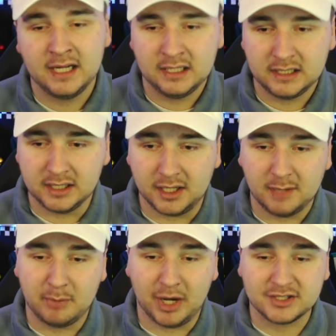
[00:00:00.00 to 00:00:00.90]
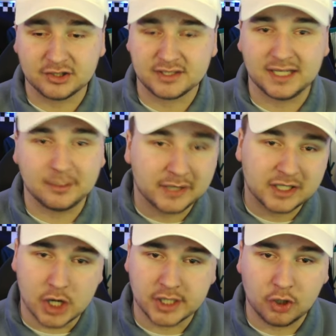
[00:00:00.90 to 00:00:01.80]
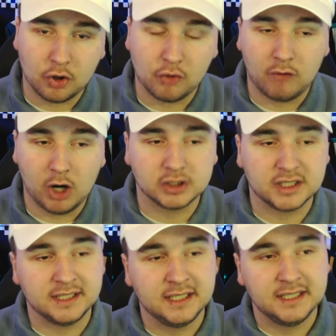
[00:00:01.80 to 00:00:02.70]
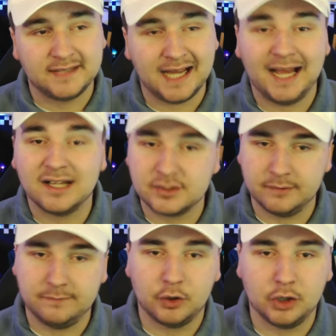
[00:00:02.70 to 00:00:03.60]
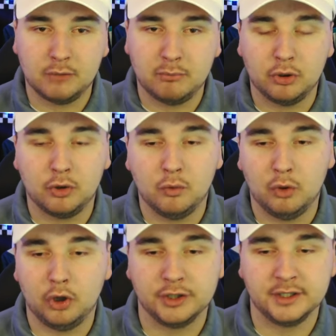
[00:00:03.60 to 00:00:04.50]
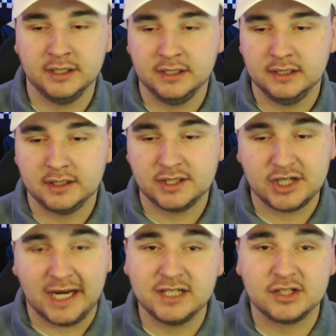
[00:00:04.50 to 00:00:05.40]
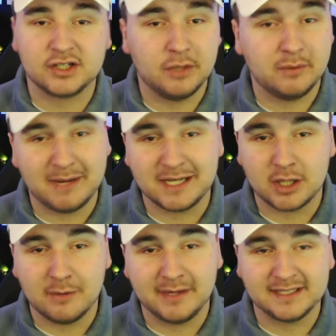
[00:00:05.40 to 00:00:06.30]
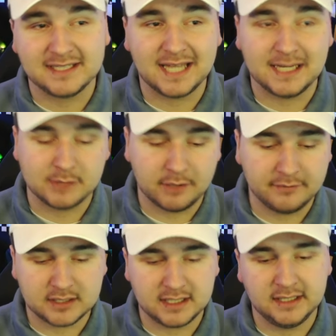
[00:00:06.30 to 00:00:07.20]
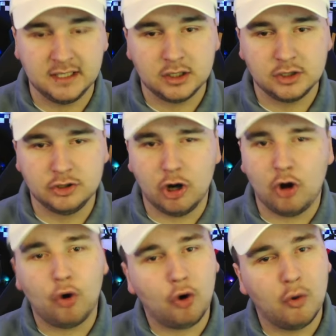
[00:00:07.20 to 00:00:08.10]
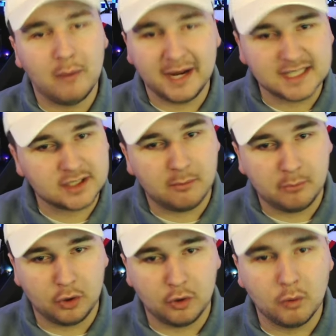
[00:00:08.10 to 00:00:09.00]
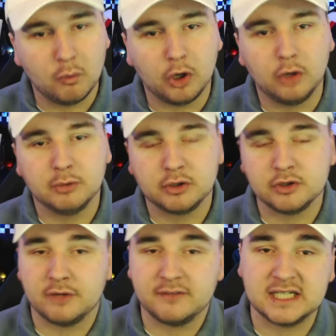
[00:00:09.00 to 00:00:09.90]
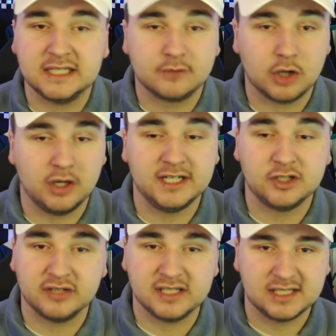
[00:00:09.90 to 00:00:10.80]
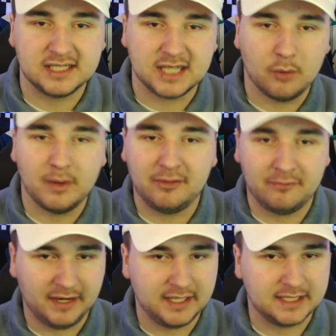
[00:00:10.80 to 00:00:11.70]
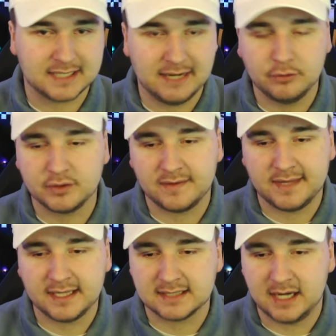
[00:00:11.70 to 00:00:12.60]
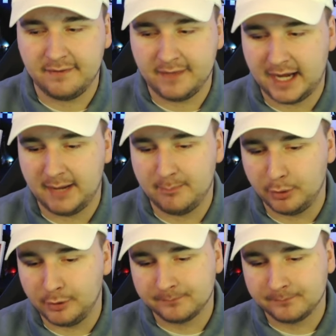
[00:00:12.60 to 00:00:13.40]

but I just think we got it all wrong, and that has to fall on Paul Warne and the changes that we make going into games. Obviously not always on Paul Warne, because obviously you've got injuries to deal with, fitness levels and things like that, but